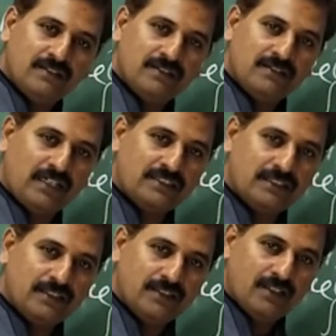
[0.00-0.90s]
That's it.
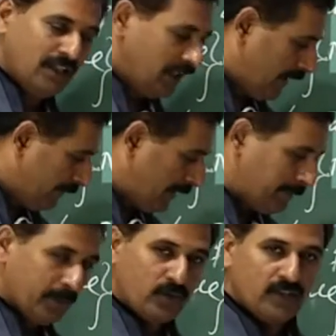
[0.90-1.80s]
Number of
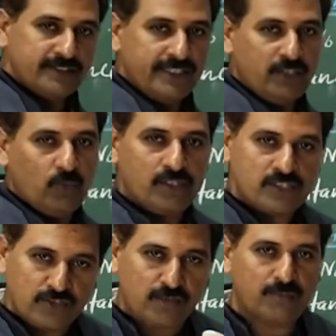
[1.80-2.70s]
protons equals
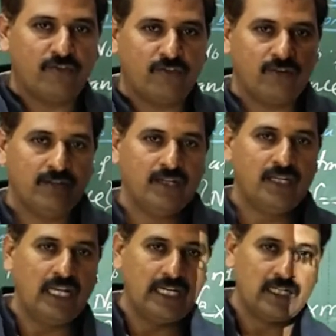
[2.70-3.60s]
to number of
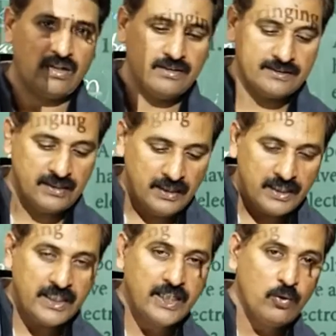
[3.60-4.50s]
electrons.
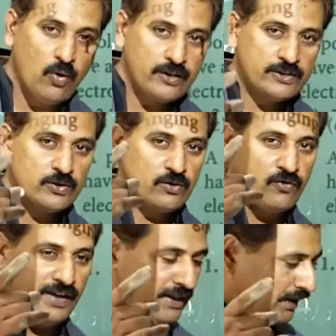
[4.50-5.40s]
He wants you to
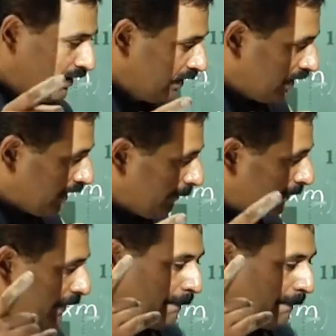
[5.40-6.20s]
find number of